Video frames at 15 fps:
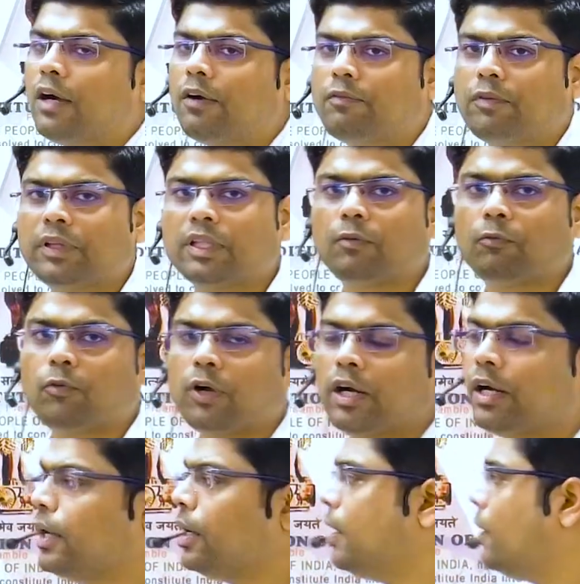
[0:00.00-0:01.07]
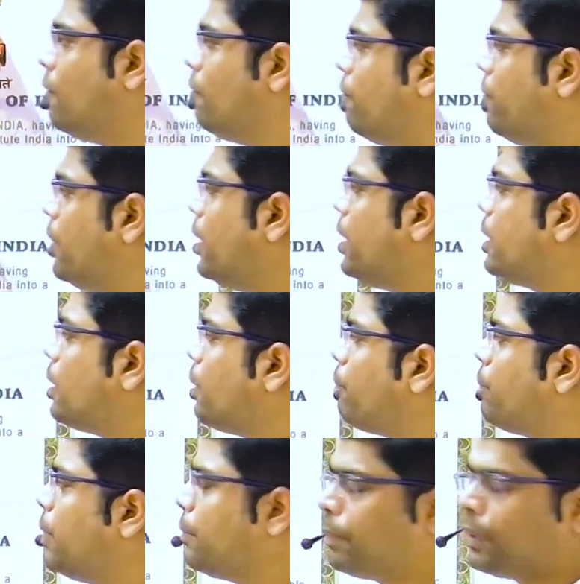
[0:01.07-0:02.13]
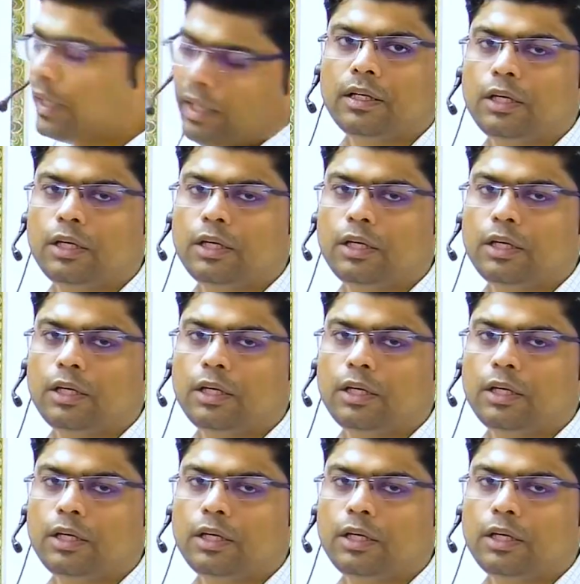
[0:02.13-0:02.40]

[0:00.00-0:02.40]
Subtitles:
with the word "We the people."